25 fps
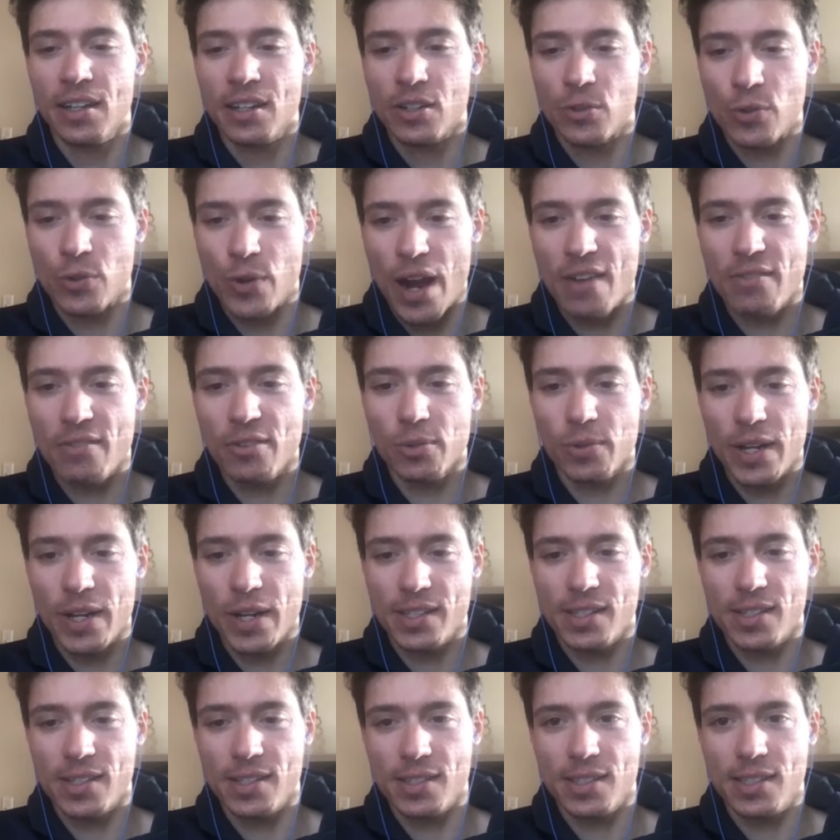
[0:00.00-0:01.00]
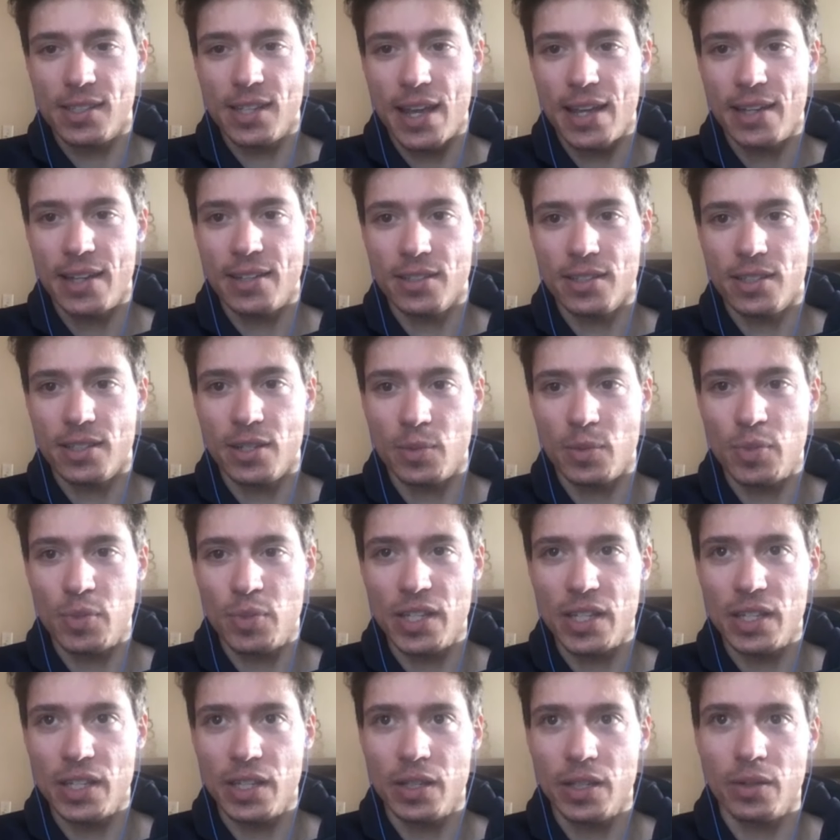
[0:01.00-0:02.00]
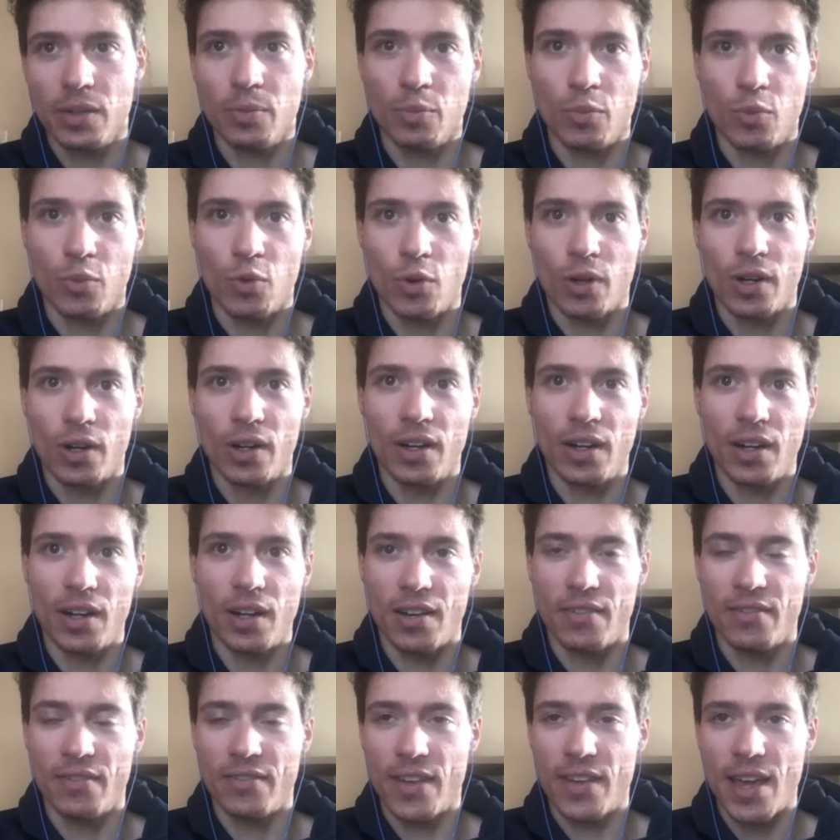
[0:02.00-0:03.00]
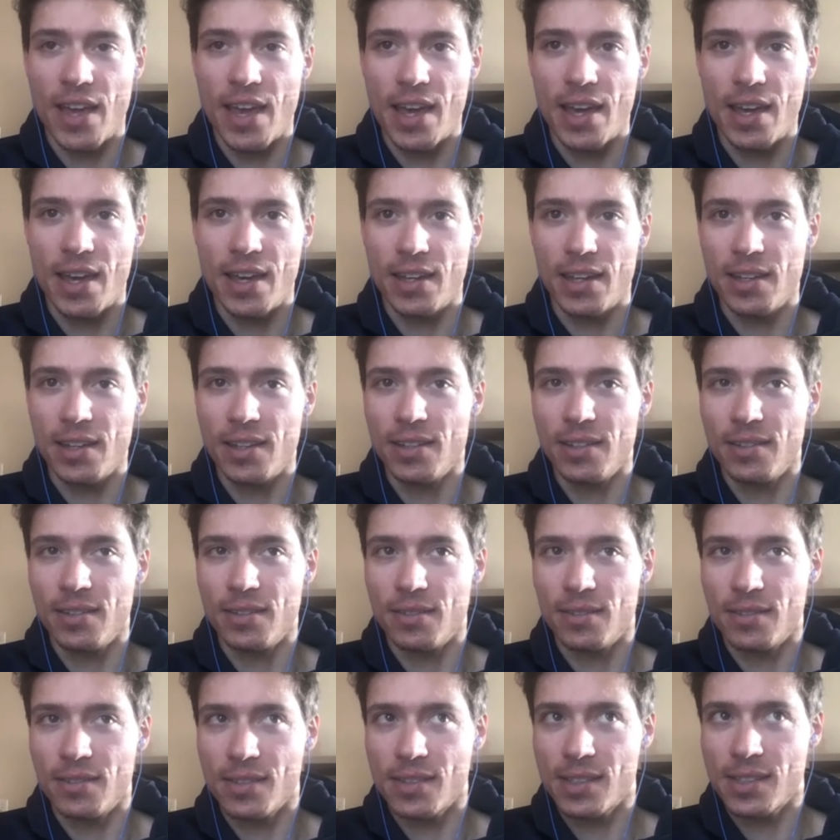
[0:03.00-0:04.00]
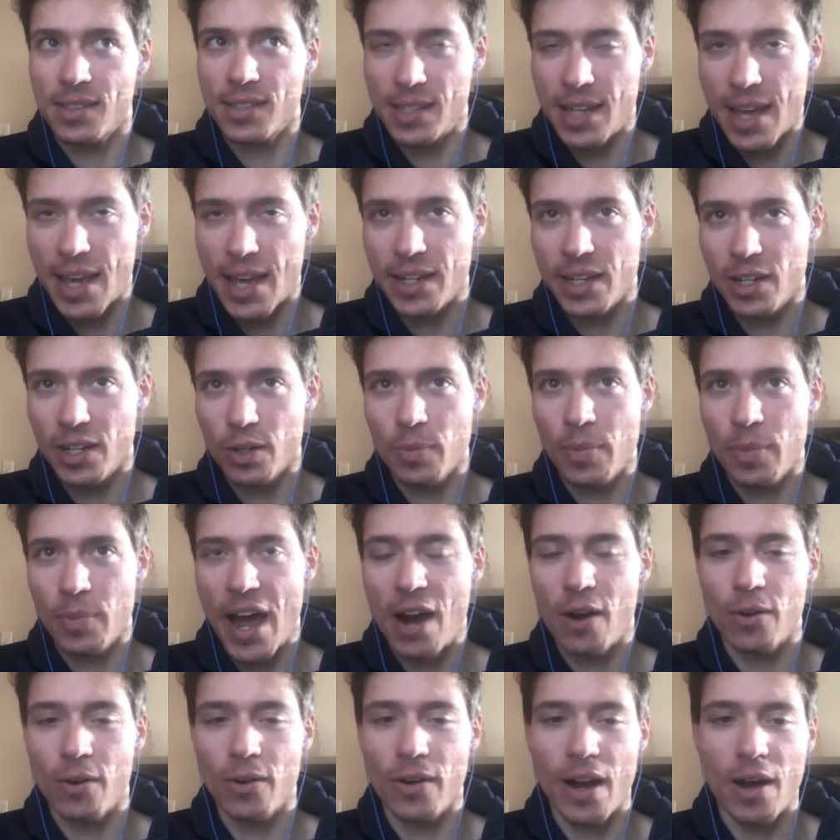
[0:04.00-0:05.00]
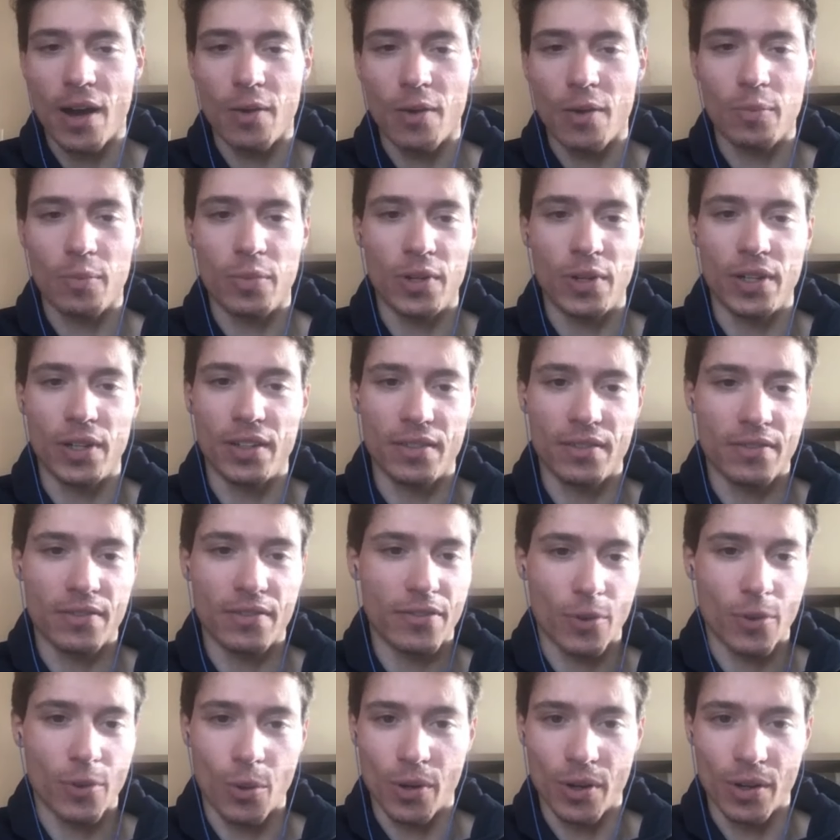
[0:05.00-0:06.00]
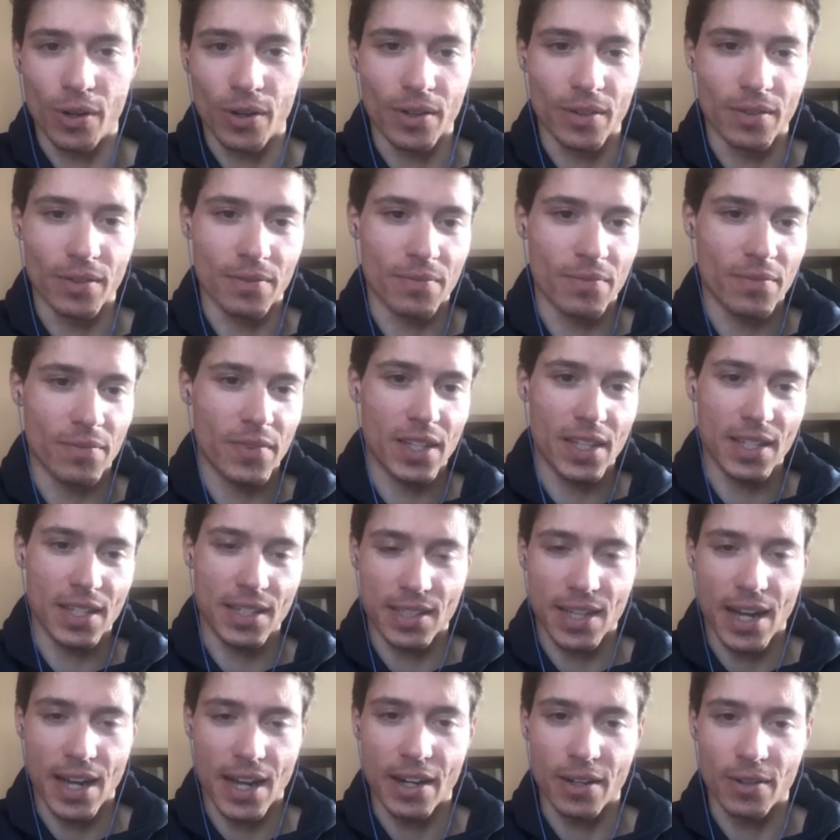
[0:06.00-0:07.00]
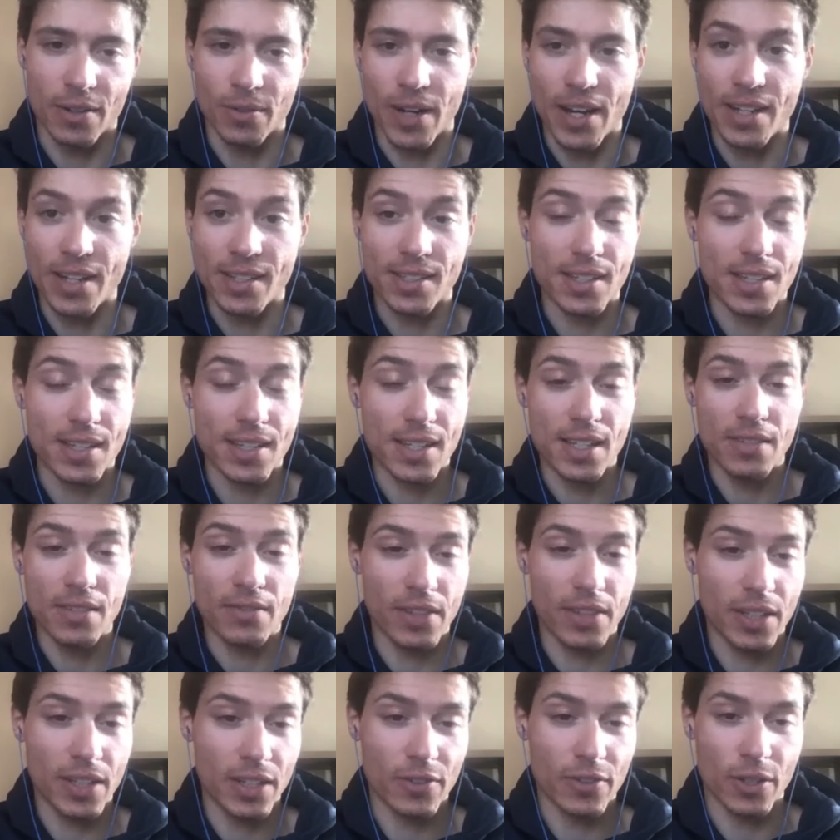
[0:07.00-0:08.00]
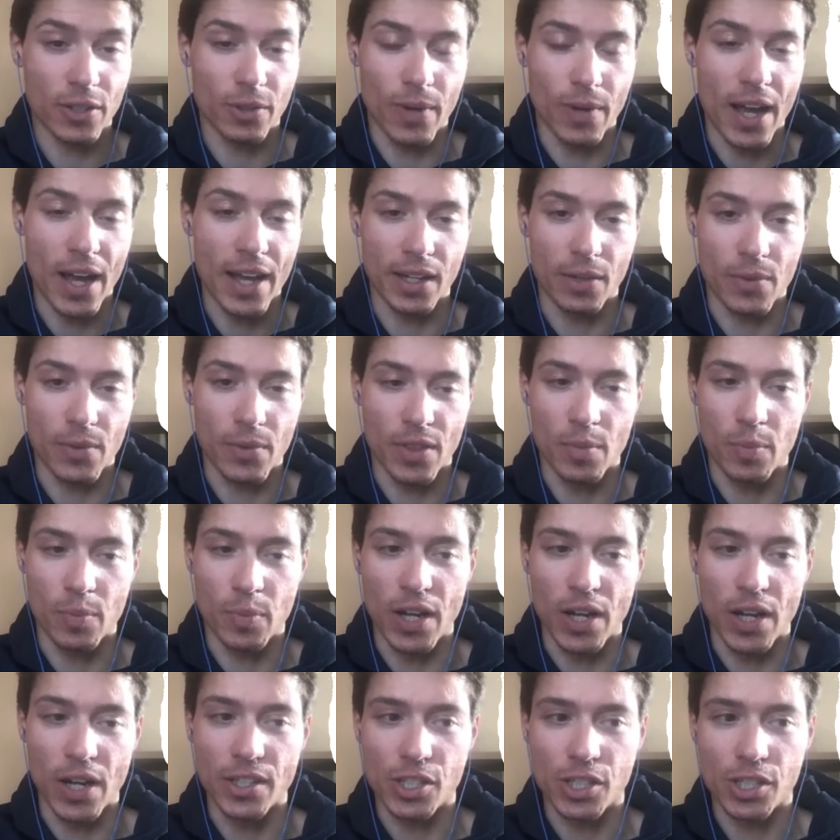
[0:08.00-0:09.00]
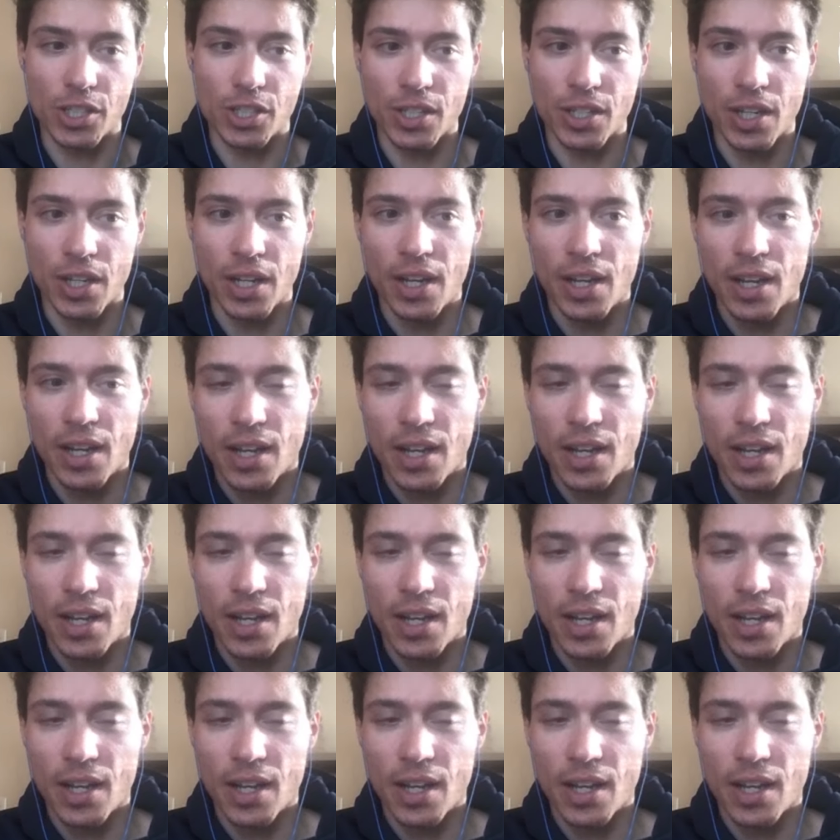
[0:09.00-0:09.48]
gravel races tend to be more of a steadier power output for the entire race, even if you're riding with a bunch.